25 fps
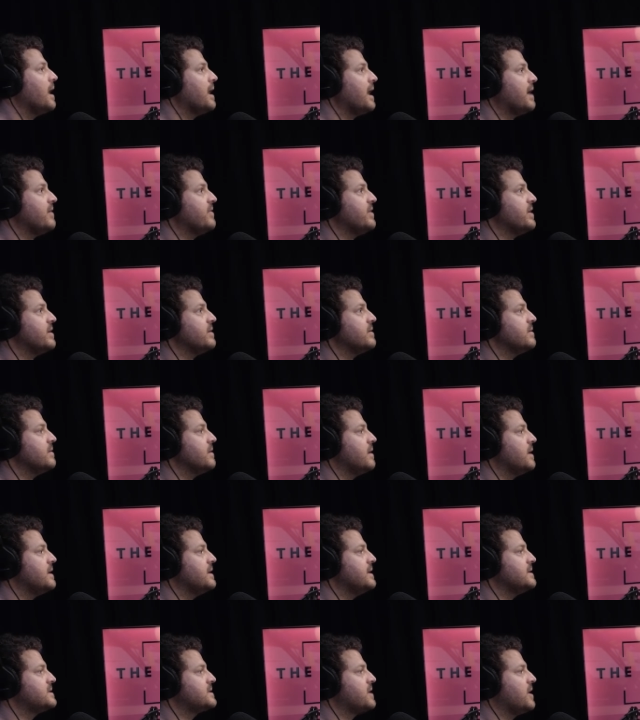love it
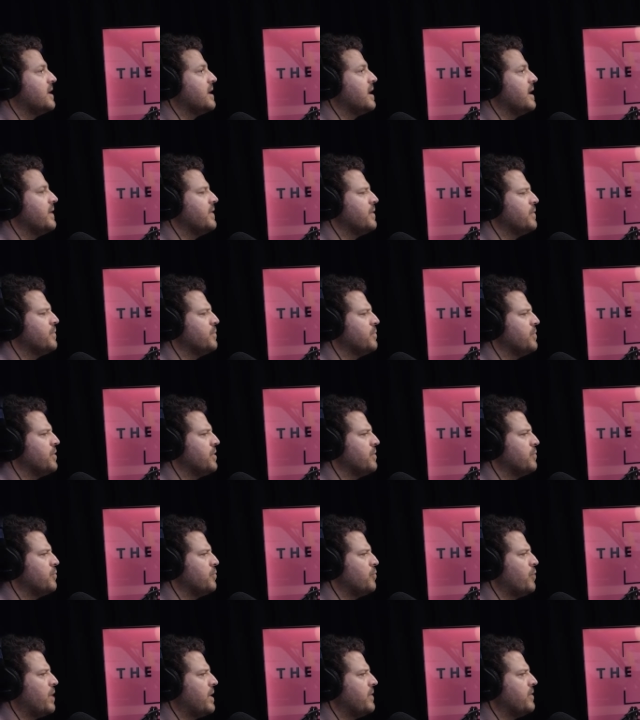it's kind of like the, the
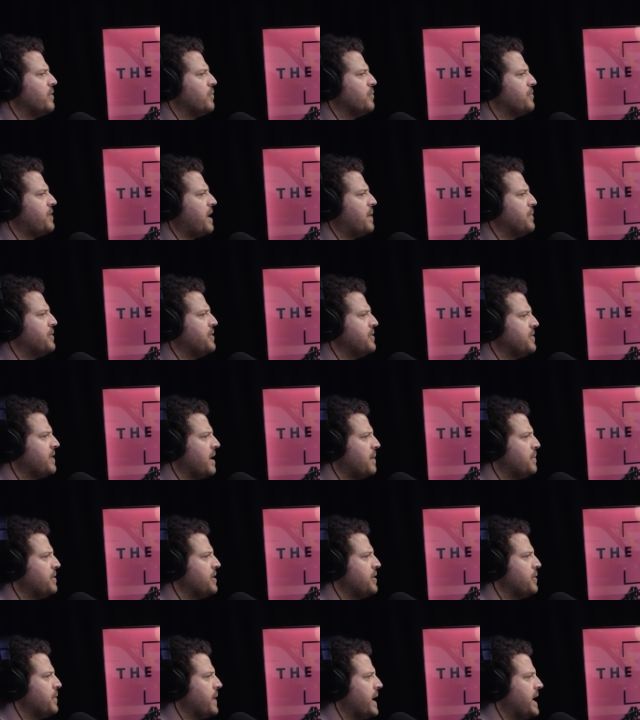the
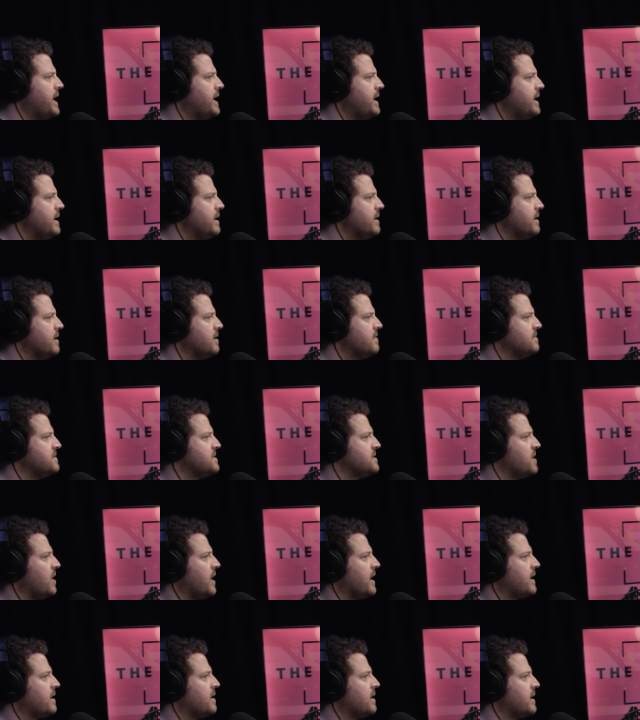wwe of
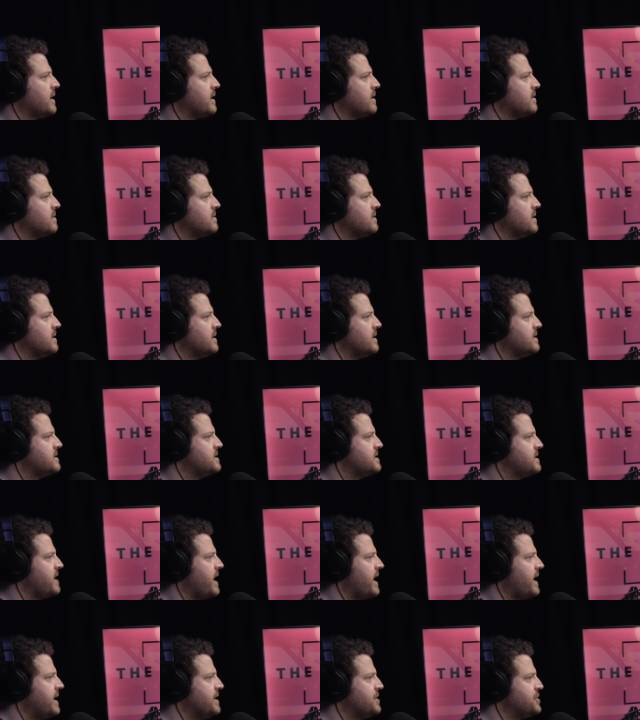cycling a
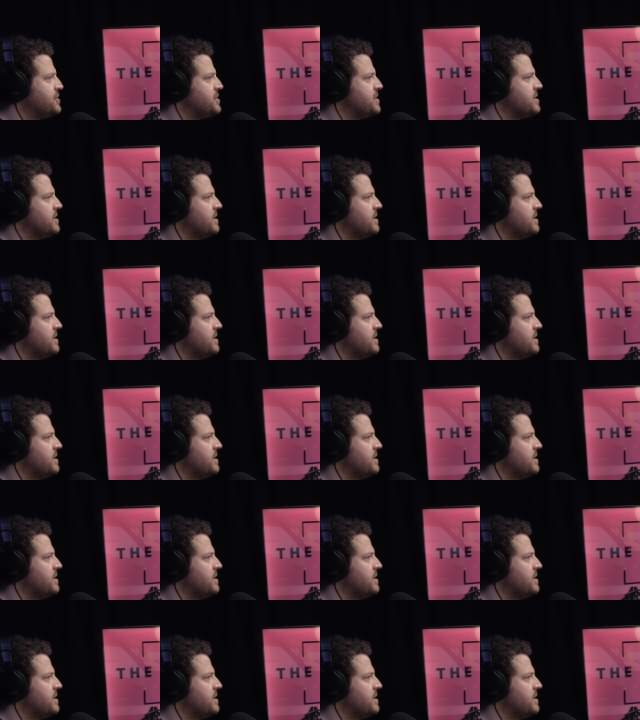staged